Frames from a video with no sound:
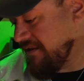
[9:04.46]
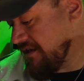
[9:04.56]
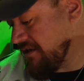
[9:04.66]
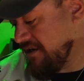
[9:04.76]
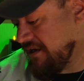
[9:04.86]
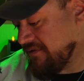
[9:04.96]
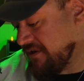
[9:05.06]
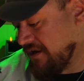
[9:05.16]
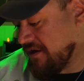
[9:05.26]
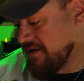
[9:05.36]

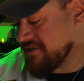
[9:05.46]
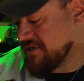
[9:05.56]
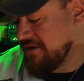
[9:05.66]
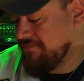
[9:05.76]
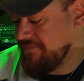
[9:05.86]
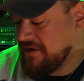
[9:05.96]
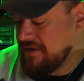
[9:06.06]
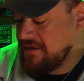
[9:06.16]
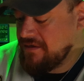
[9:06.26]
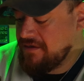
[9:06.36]
there are some
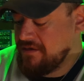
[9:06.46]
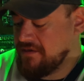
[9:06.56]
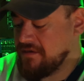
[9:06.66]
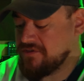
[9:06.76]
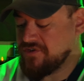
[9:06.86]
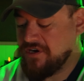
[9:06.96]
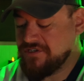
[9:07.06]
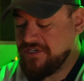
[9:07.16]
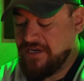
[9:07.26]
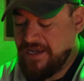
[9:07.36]

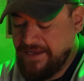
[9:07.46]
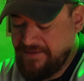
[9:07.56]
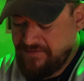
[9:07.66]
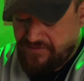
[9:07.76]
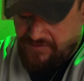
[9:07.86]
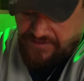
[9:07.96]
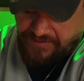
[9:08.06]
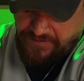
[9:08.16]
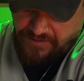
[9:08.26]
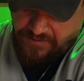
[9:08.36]
charging lights
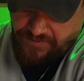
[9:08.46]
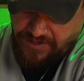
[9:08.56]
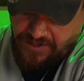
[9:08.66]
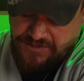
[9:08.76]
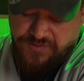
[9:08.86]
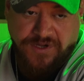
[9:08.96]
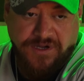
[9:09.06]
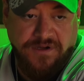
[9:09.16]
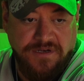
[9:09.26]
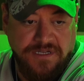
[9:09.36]
over there as
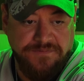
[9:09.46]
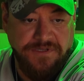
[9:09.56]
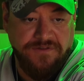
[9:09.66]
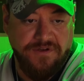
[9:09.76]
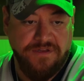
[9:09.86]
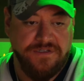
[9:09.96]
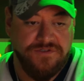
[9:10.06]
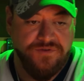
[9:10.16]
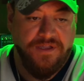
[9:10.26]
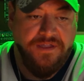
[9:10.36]
well. Let me turn it
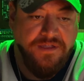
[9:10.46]
this way.